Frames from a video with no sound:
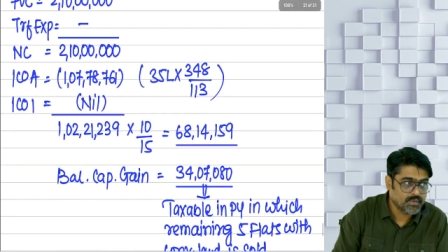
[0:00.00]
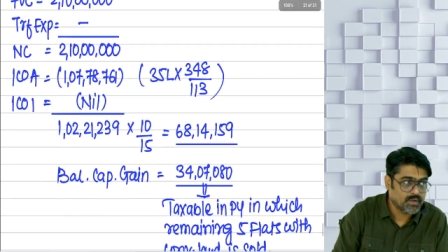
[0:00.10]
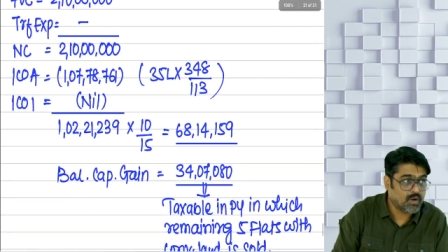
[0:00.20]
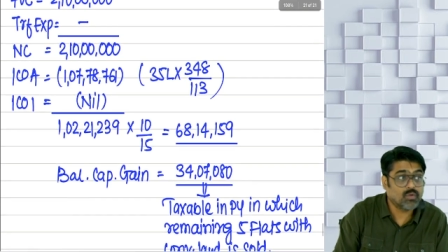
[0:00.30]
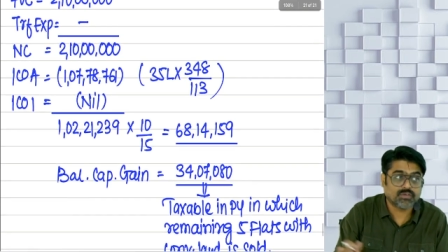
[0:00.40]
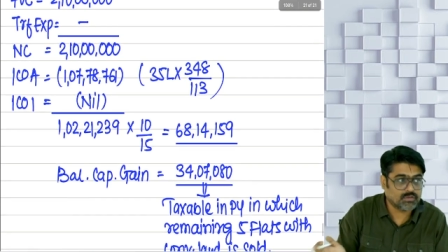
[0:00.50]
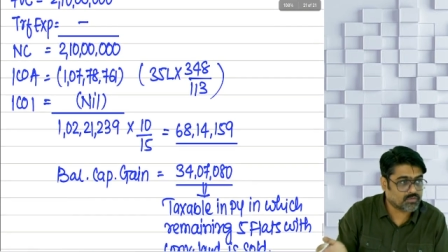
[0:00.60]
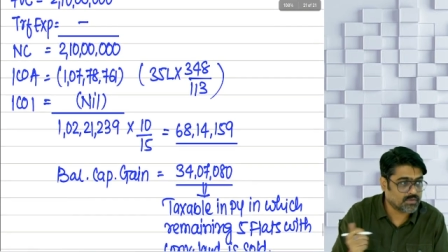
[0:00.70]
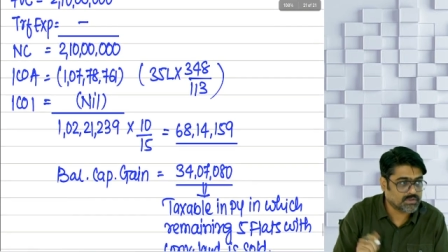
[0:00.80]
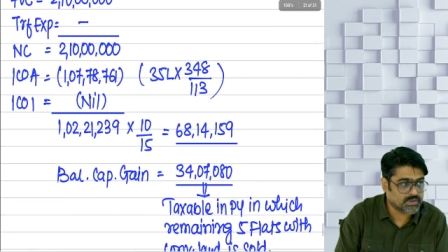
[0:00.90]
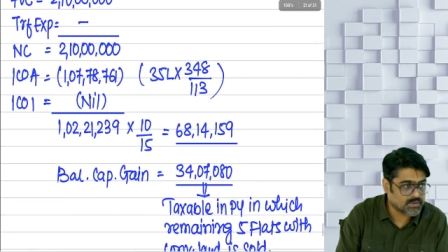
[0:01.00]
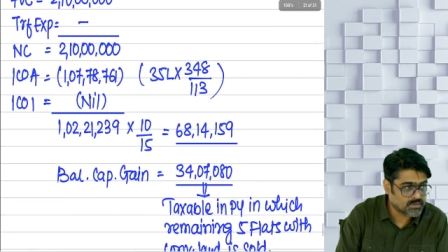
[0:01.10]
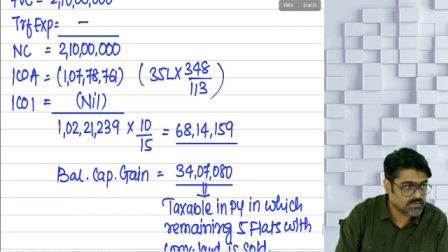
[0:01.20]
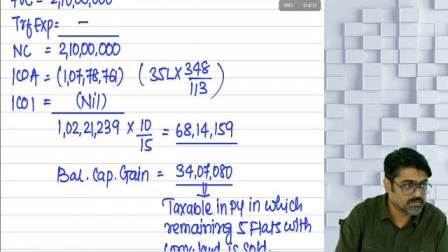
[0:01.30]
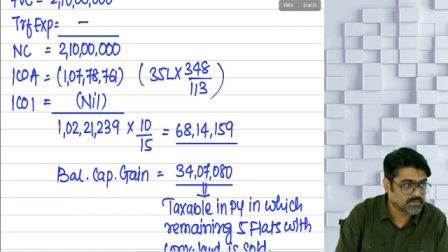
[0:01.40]
How was this question?
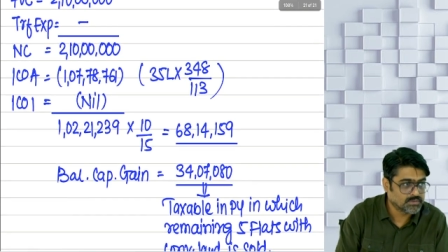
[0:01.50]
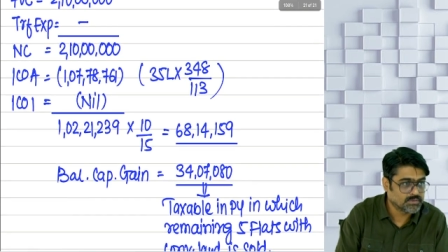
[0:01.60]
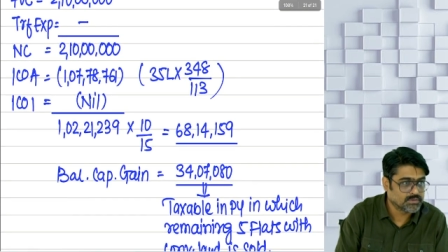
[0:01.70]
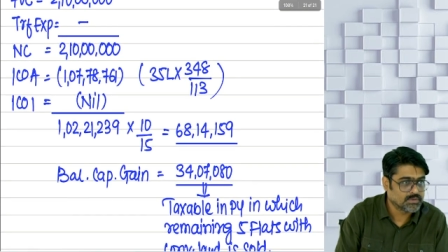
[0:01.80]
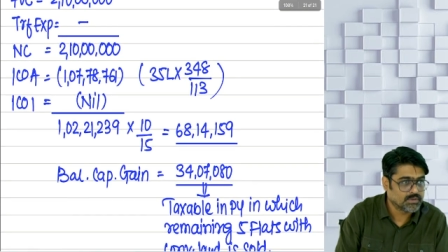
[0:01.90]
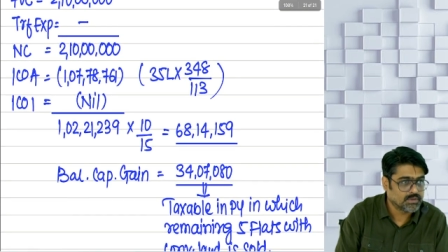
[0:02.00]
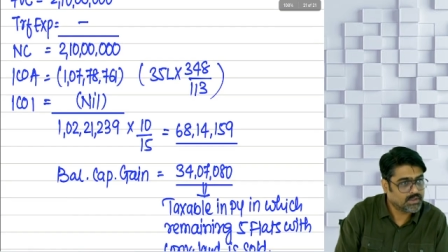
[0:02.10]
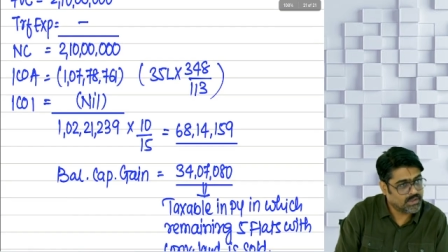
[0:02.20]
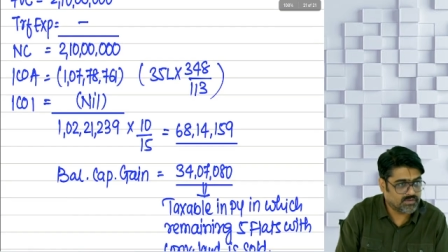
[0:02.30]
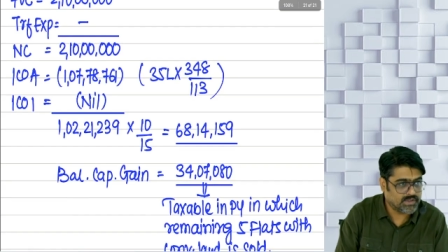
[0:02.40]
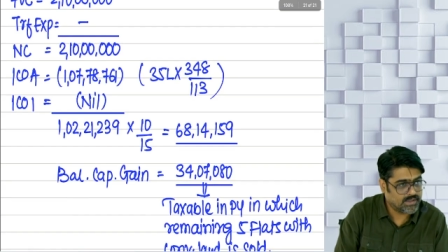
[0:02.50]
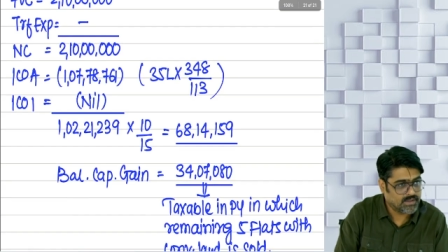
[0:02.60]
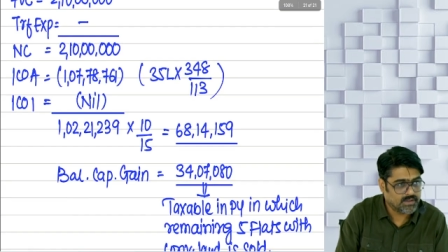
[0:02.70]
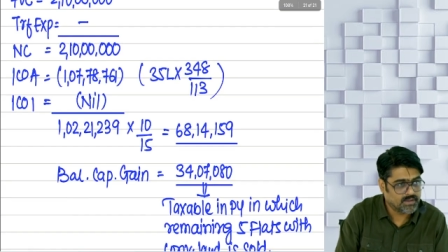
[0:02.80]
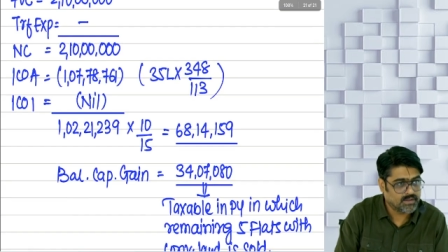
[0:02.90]
Easy?
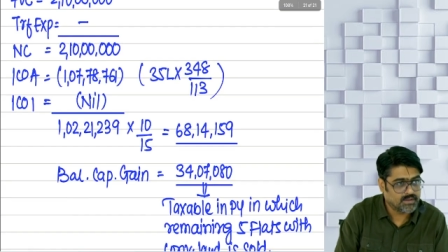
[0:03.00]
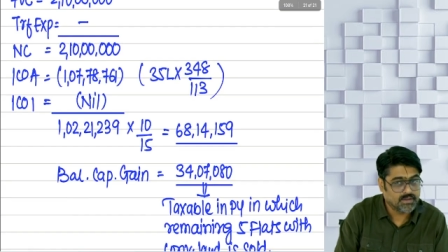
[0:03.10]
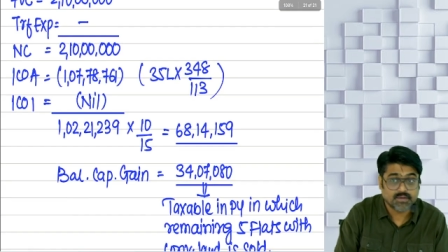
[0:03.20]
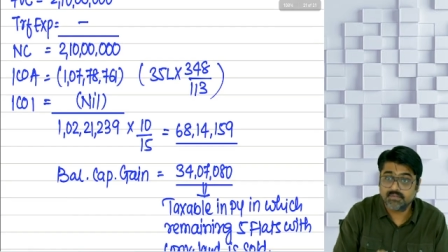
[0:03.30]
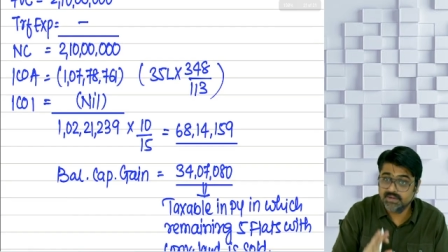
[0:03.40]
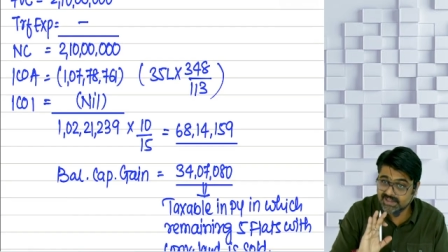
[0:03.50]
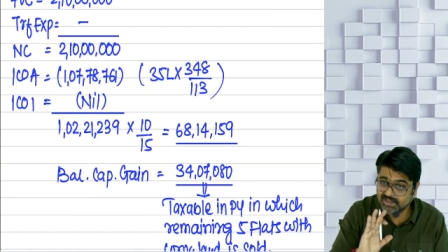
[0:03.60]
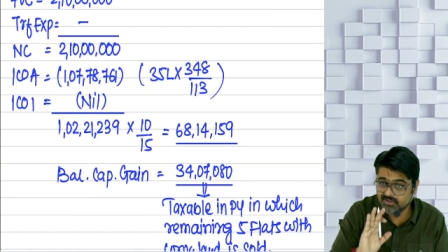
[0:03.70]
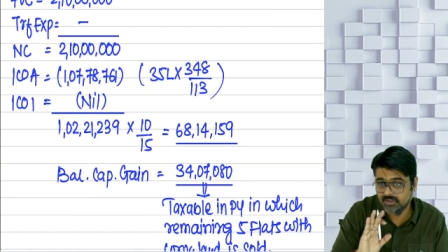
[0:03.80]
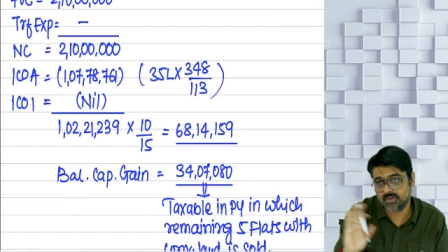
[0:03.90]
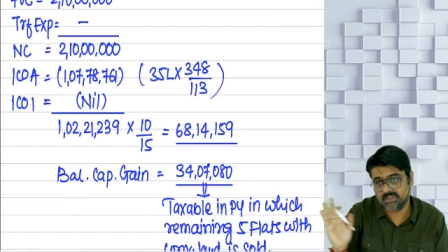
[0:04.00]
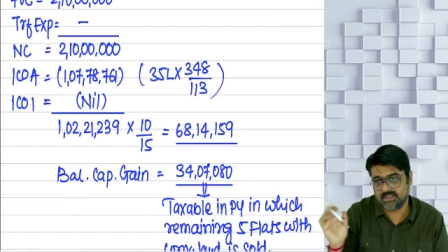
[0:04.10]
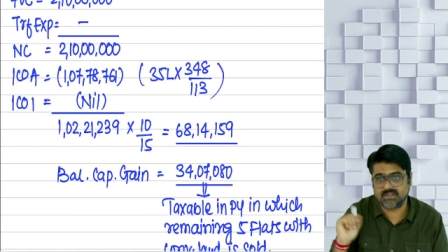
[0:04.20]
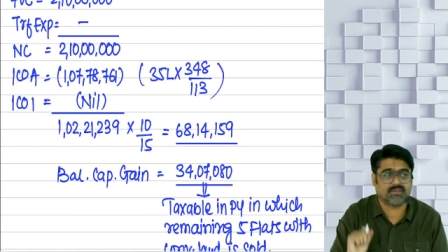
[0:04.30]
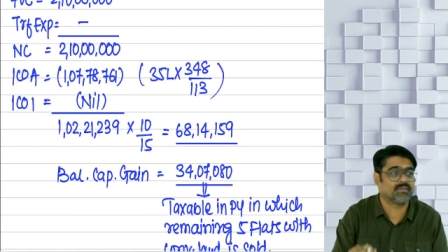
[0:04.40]
Very easy
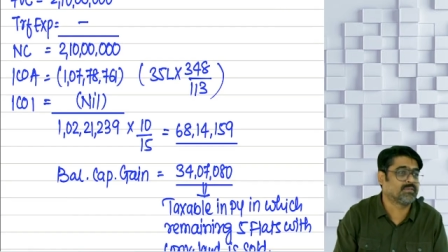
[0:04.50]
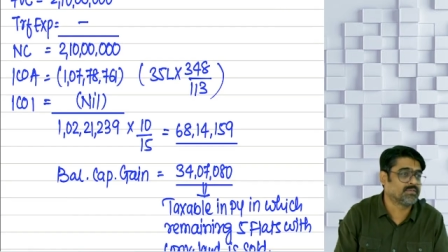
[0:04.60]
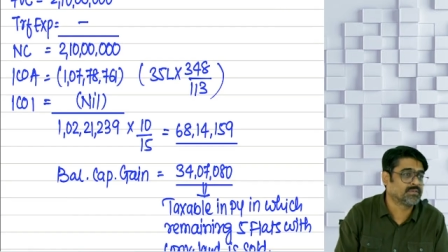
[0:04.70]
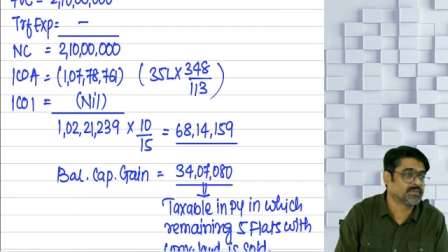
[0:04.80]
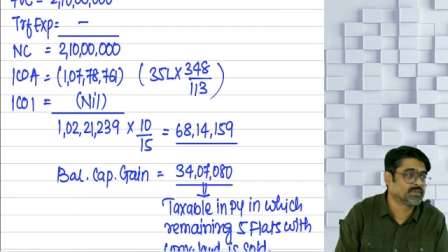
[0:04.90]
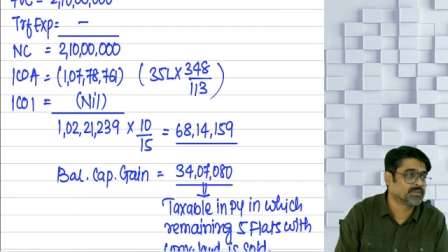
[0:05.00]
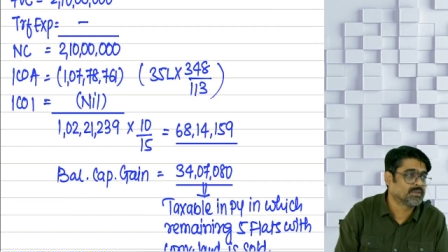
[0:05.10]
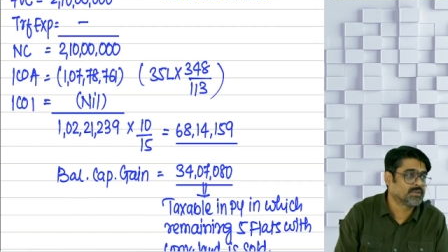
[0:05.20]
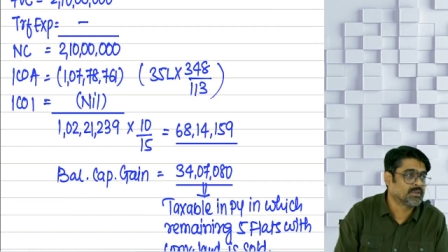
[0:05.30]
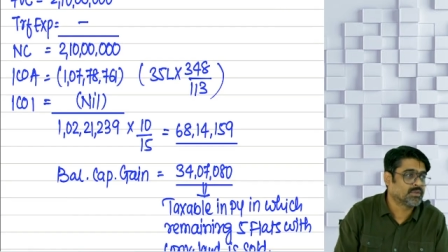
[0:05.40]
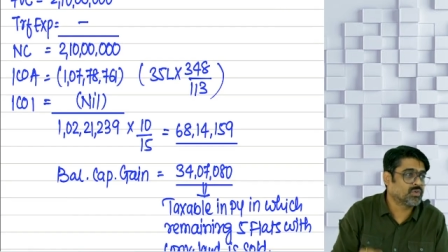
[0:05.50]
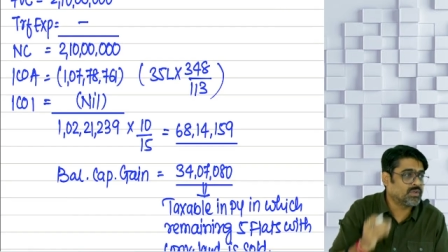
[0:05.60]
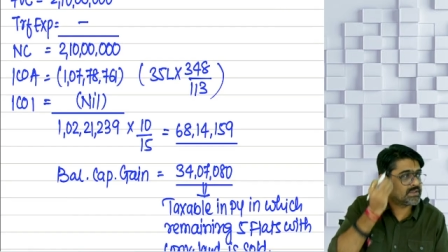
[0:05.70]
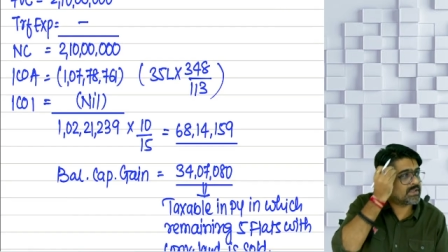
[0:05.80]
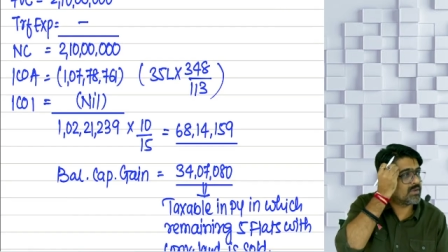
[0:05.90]
question. You
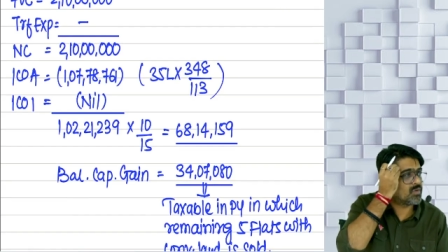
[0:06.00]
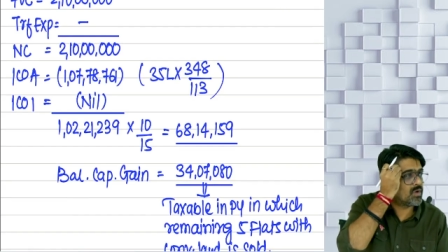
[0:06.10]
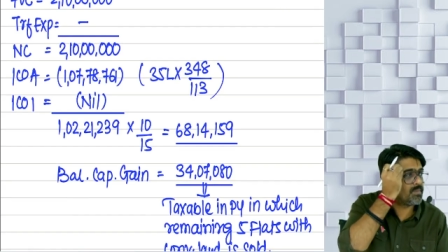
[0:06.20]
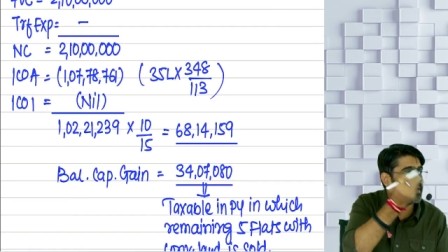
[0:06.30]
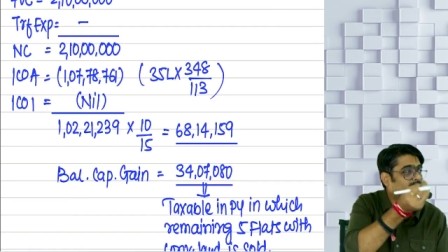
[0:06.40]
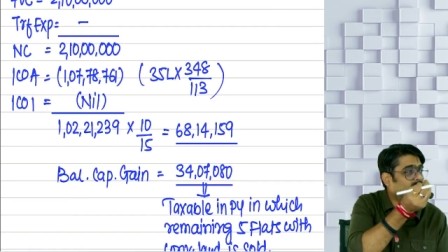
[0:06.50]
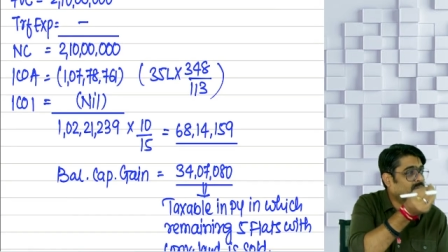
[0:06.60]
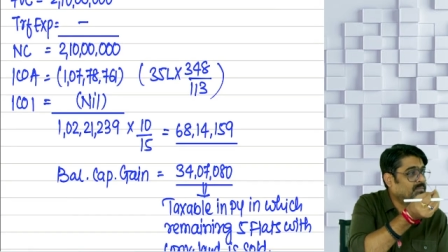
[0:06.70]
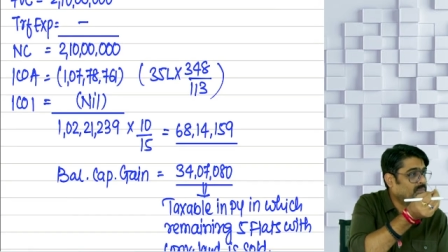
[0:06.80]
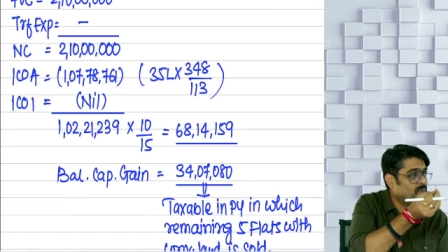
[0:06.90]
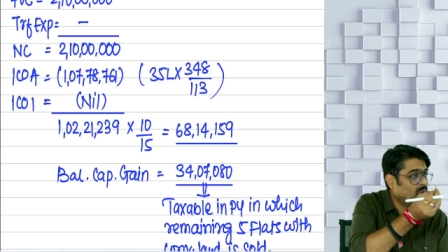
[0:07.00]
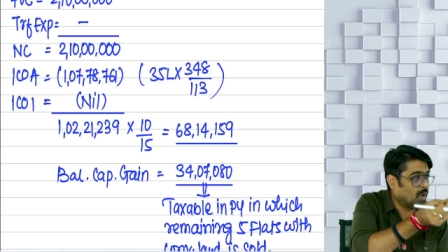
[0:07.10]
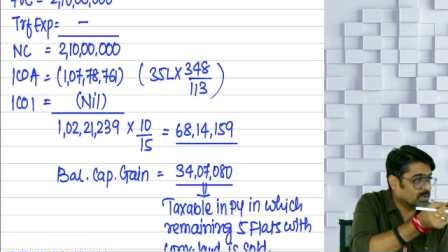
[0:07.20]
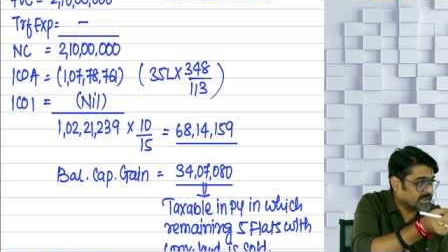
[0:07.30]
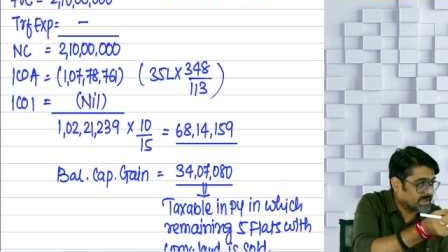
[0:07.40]
just had to apply some
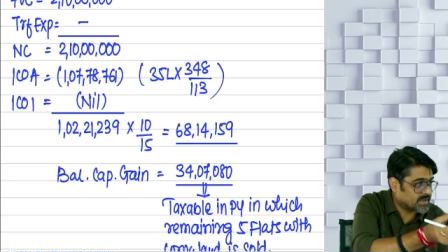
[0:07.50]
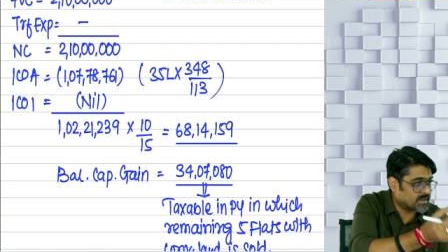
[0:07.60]
logic.